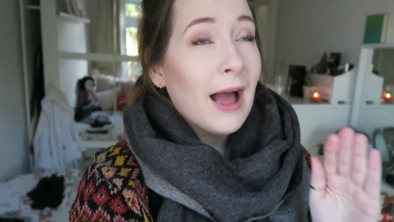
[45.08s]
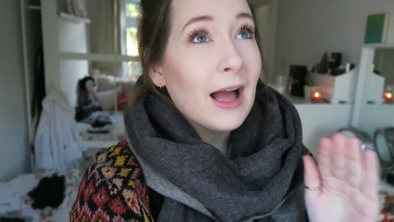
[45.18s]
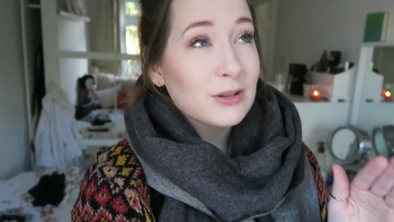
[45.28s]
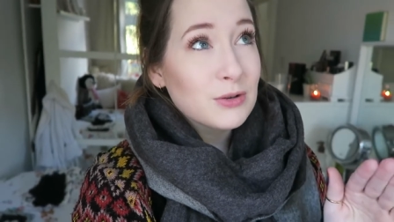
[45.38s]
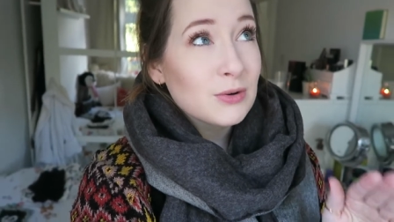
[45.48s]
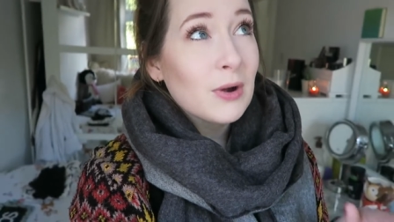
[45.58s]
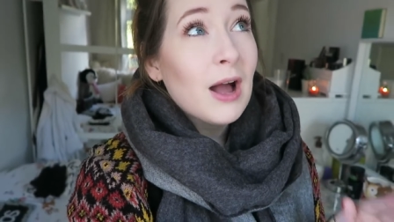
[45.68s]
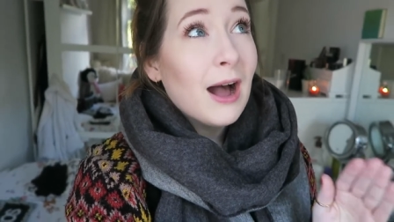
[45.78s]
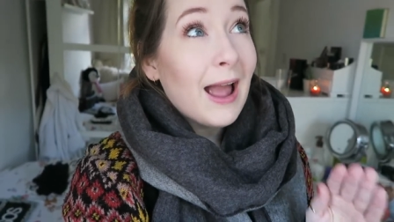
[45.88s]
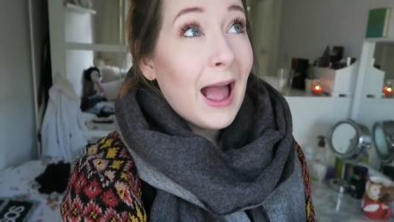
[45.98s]
at all.
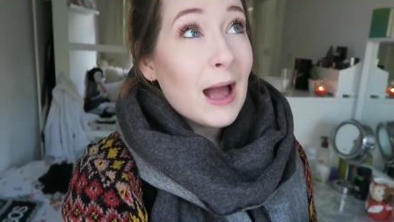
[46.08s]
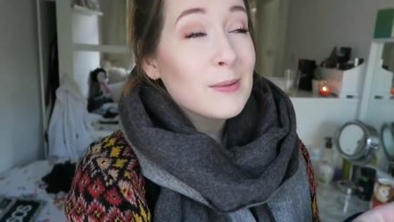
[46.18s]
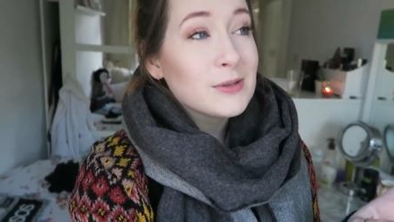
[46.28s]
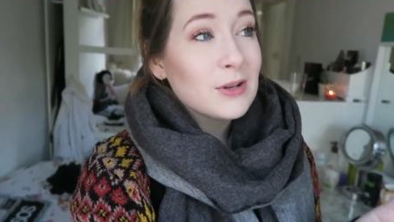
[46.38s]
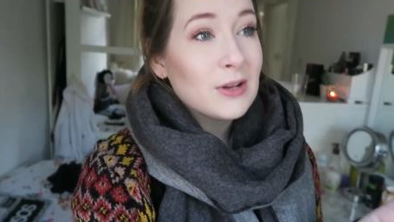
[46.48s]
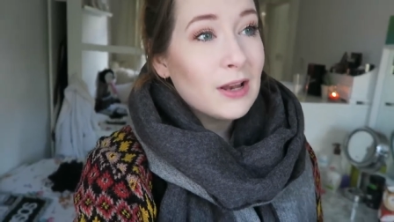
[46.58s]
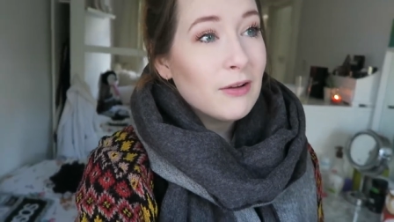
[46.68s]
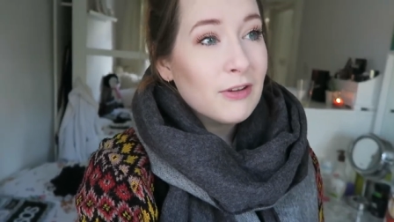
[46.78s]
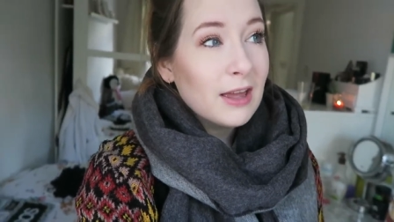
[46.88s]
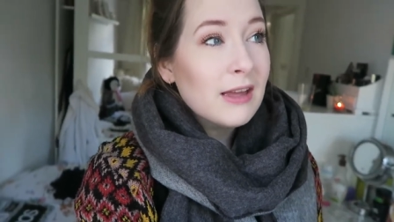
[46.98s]
I absolutely
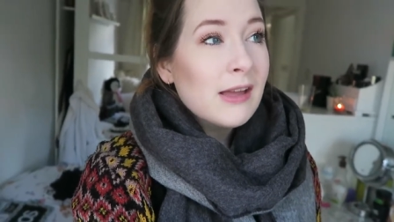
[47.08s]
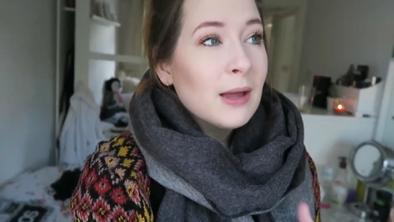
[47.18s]
love it.